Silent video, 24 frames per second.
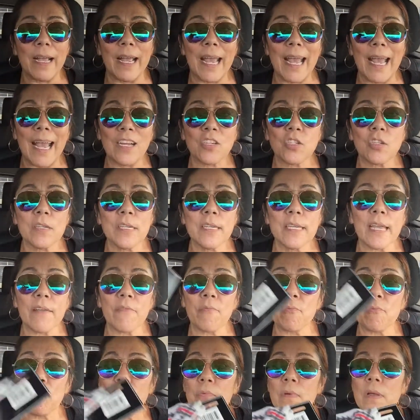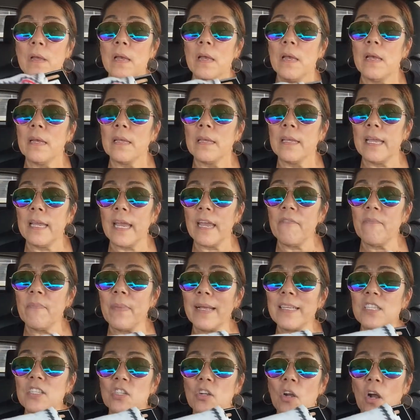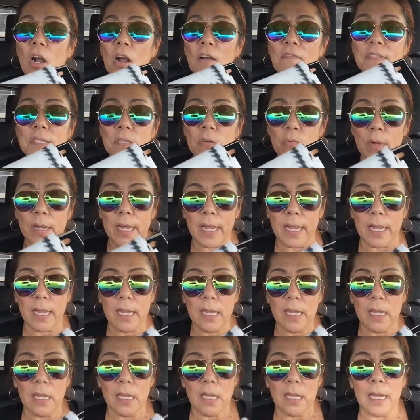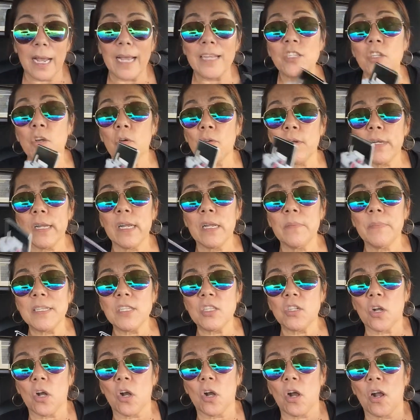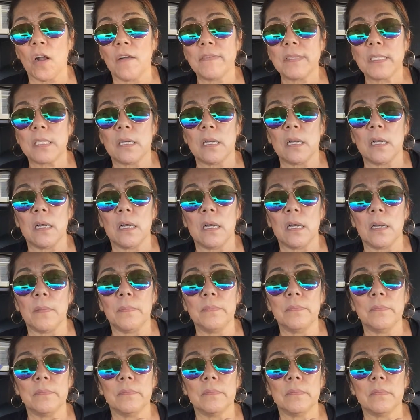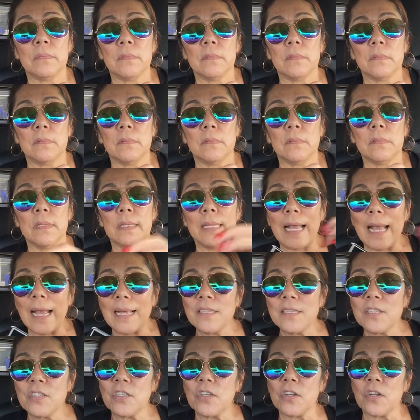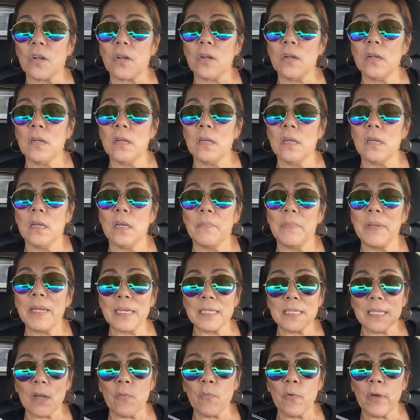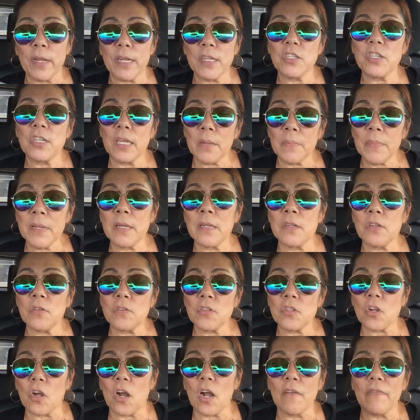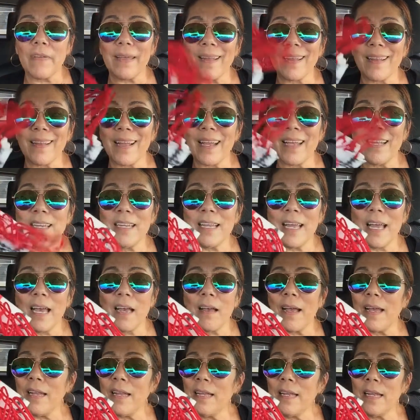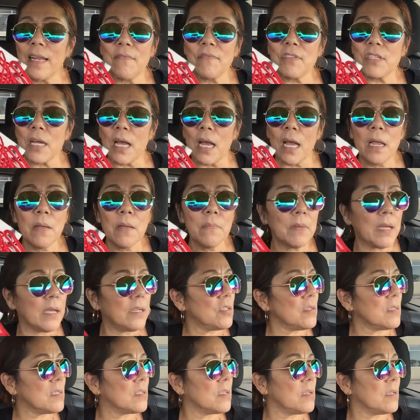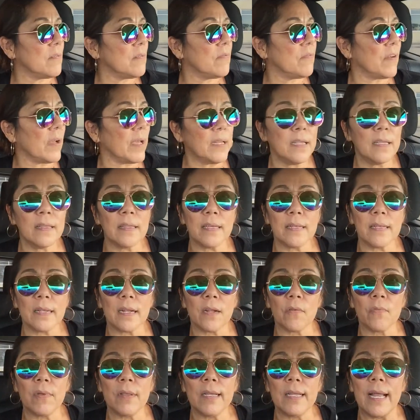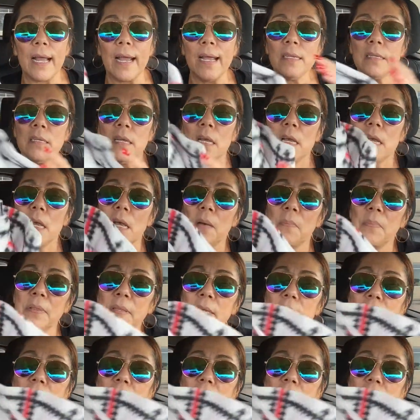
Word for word: I actually gave gave my scarves away I donated my scarves um, last year because I wanted to get me a new scarf and I didn't ha- I didn't have time. I just couldn't find anything that I really liked, but